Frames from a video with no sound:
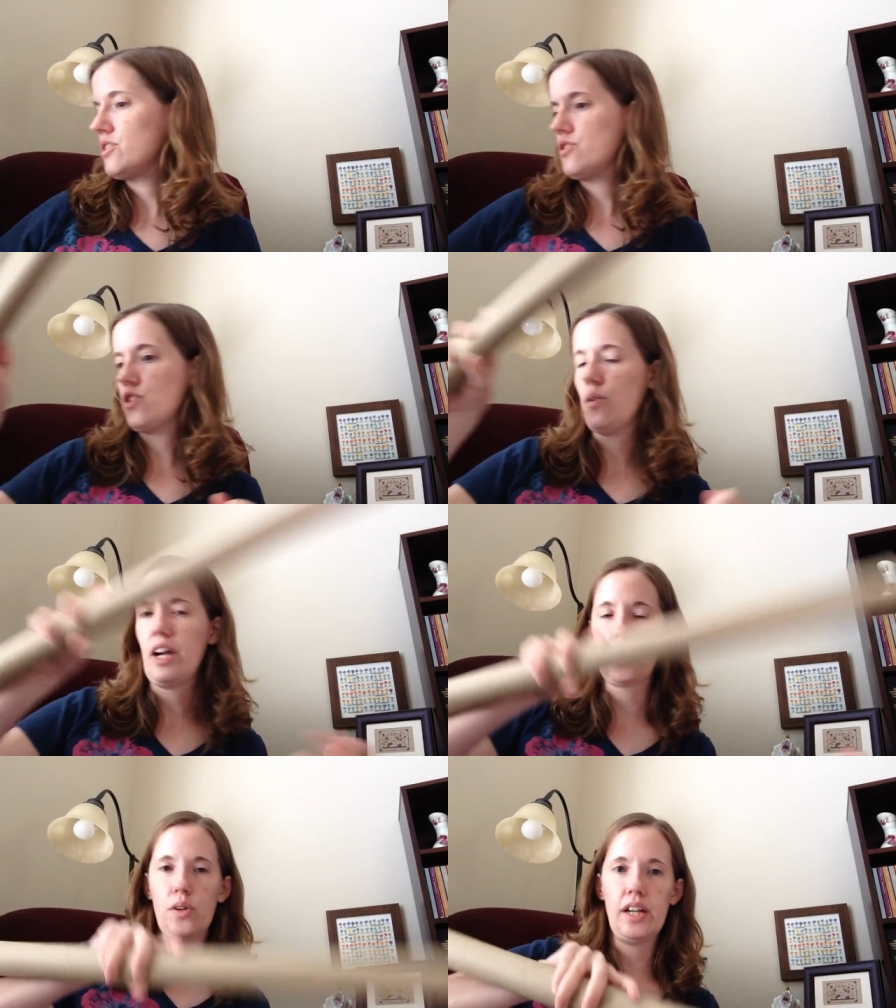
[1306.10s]
so
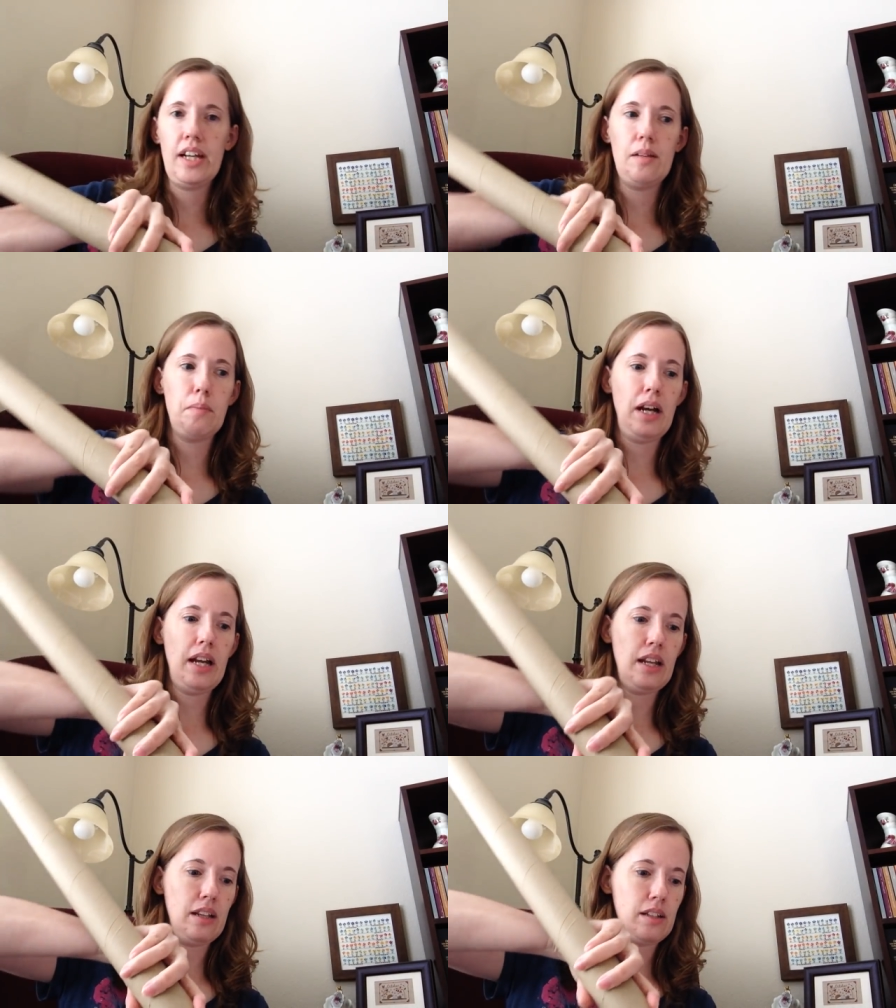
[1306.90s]
I created
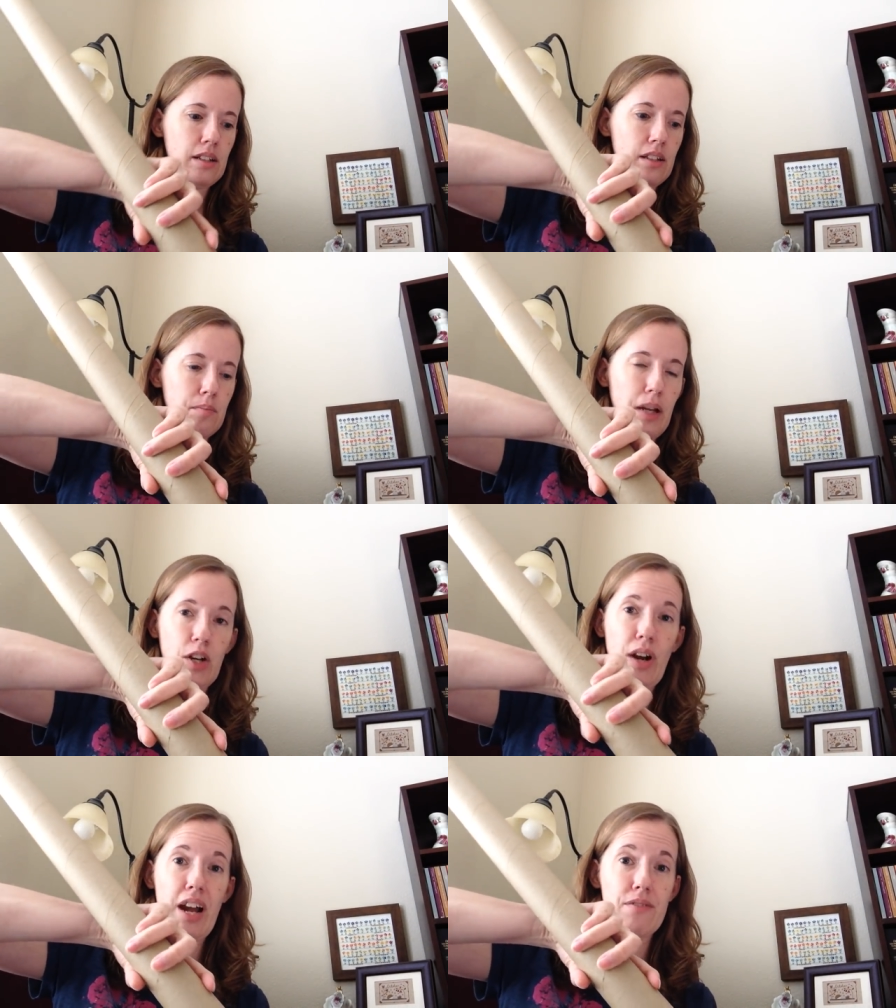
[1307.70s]
my my
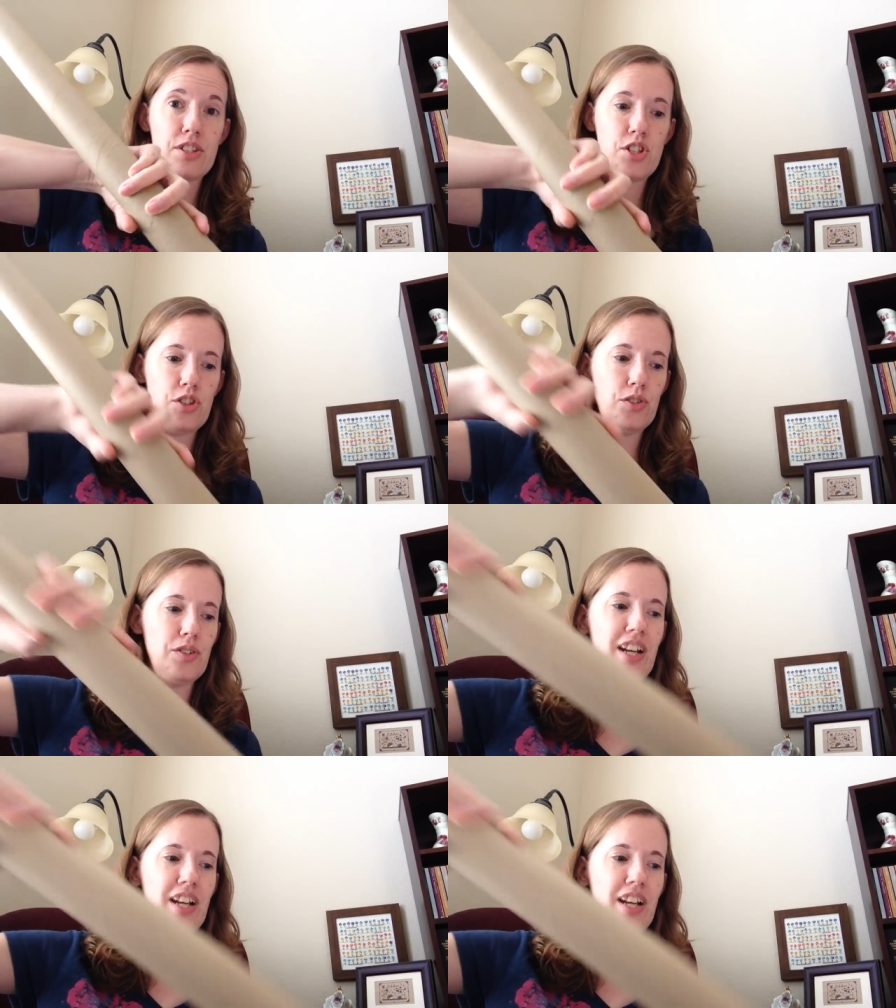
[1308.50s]
graphs too